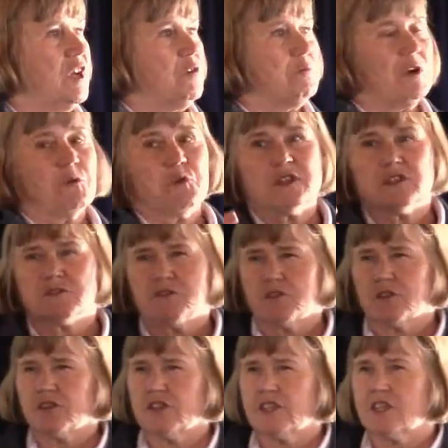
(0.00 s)
But with
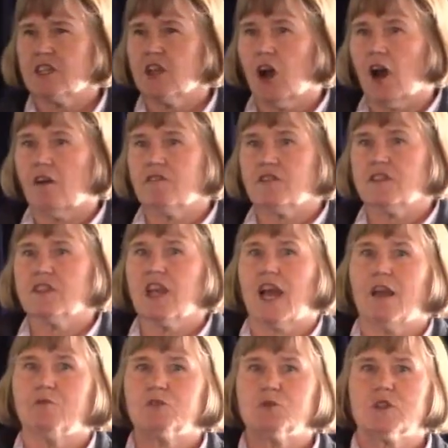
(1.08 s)
diversity,
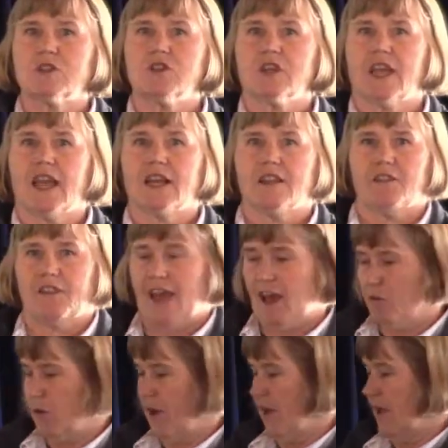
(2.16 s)
oftentimes we look at it that
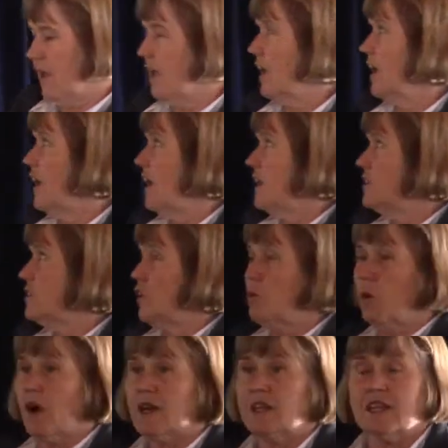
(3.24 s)
way. And so
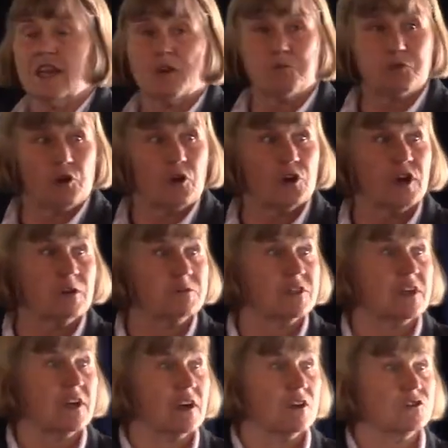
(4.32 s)
what in our programs, in
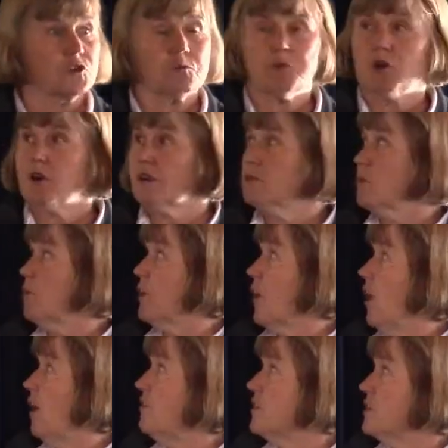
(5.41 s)
our outdoor programs, what we
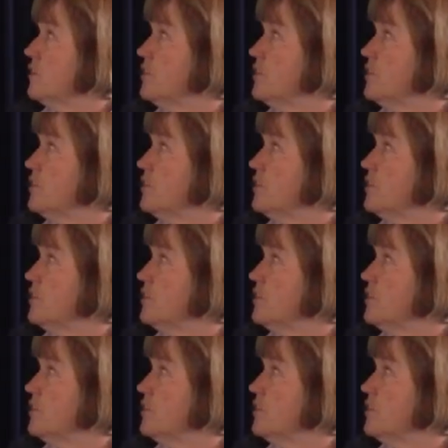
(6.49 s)
often